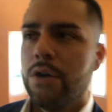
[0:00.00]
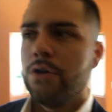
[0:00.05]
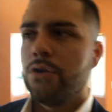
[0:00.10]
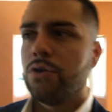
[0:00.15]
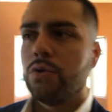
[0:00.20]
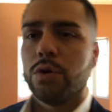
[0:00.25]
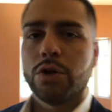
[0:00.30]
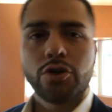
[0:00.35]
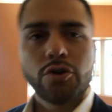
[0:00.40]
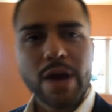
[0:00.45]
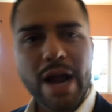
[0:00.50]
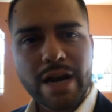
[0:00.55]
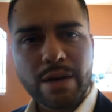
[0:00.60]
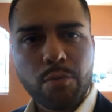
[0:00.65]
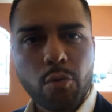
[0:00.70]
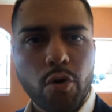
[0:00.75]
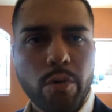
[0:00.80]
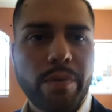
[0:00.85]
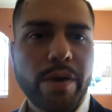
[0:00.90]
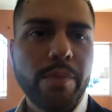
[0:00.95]
to attract
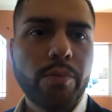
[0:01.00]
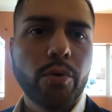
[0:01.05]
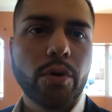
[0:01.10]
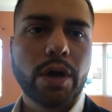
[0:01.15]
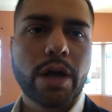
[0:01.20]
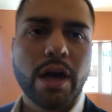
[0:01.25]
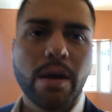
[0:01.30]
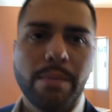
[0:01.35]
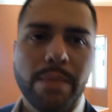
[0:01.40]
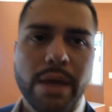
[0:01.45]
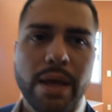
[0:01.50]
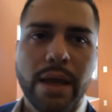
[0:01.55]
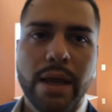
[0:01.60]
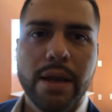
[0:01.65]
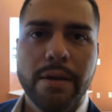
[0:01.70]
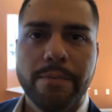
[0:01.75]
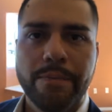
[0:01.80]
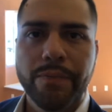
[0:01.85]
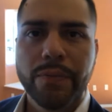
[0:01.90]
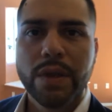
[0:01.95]
more people to come
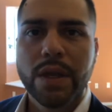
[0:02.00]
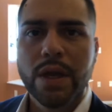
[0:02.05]
in?